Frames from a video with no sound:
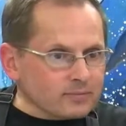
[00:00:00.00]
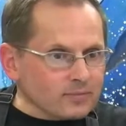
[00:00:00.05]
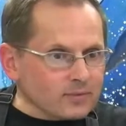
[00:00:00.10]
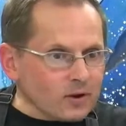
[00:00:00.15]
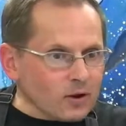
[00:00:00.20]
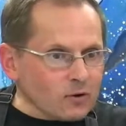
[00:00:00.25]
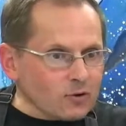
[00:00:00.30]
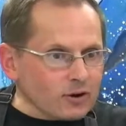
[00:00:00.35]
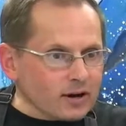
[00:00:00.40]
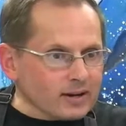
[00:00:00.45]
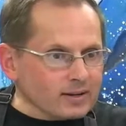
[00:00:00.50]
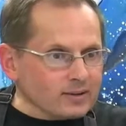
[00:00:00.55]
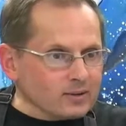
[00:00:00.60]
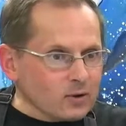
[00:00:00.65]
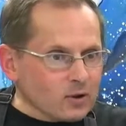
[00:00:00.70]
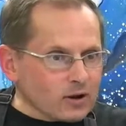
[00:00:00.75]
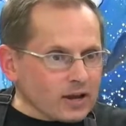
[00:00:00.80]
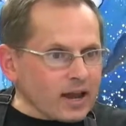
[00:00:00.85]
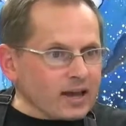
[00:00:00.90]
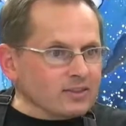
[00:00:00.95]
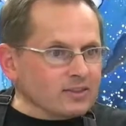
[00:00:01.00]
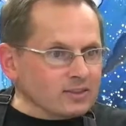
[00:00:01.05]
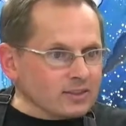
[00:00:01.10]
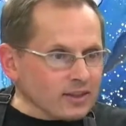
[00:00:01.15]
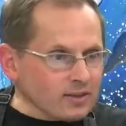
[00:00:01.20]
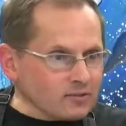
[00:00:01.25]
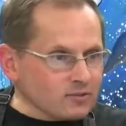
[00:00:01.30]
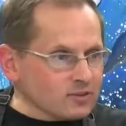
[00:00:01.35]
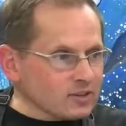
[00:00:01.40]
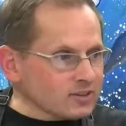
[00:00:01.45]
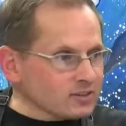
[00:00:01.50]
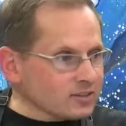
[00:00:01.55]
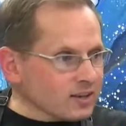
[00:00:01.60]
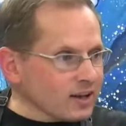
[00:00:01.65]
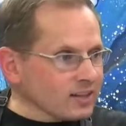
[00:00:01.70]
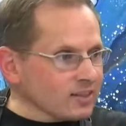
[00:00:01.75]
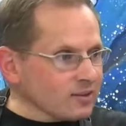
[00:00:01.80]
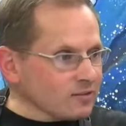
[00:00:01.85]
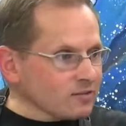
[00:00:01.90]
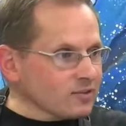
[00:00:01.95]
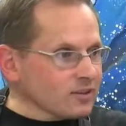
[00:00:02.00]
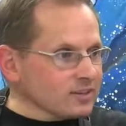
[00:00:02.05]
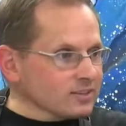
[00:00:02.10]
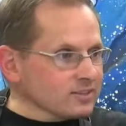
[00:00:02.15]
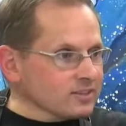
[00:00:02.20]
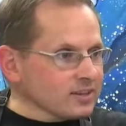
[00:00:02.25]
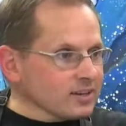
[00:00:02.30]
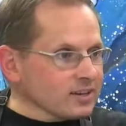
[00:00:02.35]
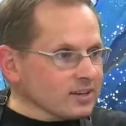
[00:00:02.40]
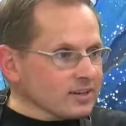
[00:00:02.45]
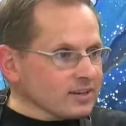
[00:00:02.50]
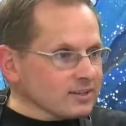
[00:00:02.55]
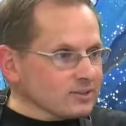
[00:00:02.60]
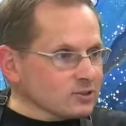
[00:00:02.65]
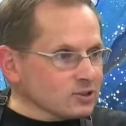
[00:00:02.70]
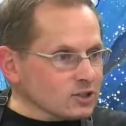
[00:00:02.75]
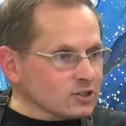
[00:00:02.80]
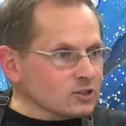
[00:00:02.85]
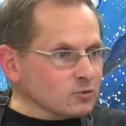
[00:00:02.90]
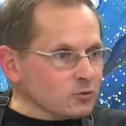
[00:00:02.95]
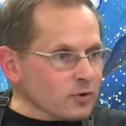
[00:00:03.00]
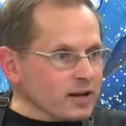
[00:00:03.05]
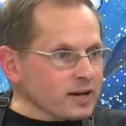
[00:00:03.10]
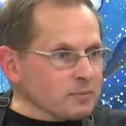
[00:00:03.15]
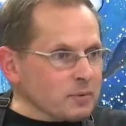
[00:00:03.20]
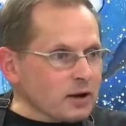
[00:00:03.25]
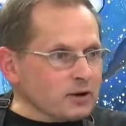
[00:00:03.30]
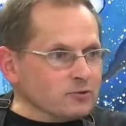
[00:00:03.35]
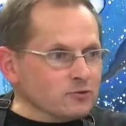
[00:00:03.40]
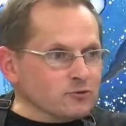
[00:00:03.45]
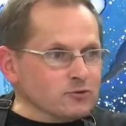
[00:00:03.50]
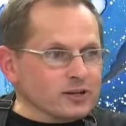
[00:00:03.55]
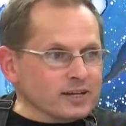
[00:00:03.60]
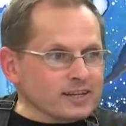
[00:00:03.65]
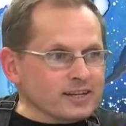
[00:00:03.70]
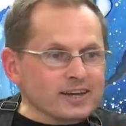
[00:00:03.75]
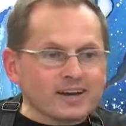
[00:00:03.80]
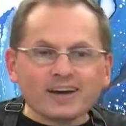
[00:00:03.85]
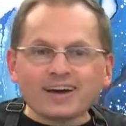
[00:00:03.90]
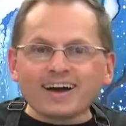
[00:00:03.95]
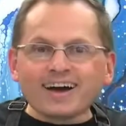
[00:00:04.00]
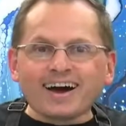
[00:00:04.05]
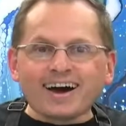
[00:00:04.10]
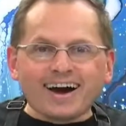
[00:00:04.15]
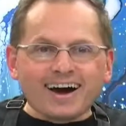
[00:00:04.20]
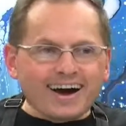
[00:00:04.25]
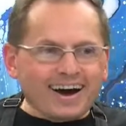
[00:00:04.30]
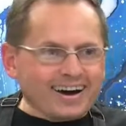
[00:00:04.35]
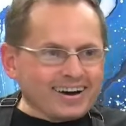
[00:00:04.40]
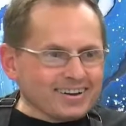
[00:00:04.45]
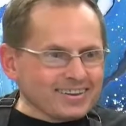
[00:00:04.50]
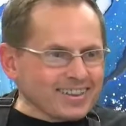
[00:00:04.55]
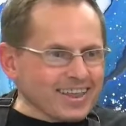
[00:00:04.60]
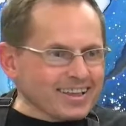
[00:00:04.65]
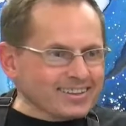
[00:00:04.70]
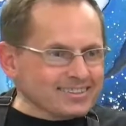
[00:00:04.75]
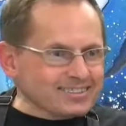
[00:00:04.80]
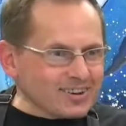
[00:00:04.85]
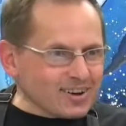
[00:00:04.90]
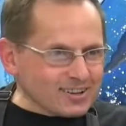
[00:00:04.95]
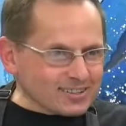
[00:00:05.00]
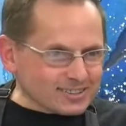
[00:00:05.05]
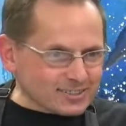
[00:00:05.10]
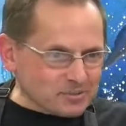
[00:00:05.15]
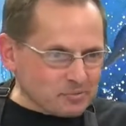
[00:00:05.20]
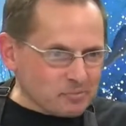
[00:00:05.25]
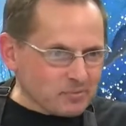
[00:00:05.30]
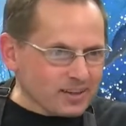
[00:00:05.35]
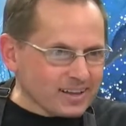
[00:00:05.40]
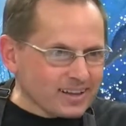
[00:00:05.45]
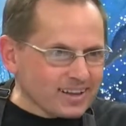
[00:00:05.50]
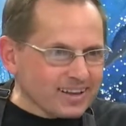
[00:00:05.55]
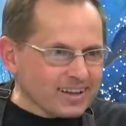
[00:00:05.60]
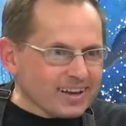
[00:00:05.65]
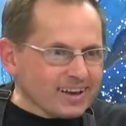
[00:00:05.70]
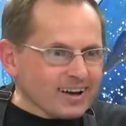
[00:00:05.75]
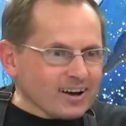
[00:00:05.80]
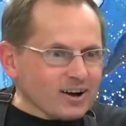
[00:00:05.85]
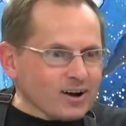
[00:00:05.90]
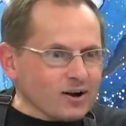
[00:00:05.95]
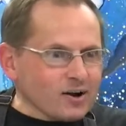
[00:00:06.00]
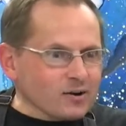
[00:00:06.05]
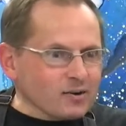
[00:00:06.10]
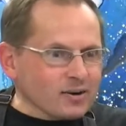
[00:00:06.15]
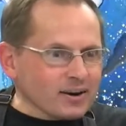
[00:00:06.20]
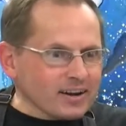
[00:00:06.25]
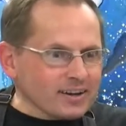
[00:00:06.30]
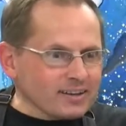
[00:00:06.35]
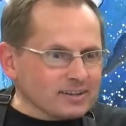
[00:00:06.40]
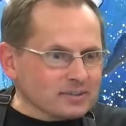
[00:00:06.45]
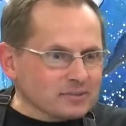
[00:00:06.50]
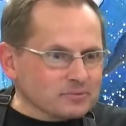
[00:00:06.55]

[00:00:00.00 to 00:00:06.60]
all right. Kathy loves this. I love this. Just the right amount of freak. That's awesome. All right.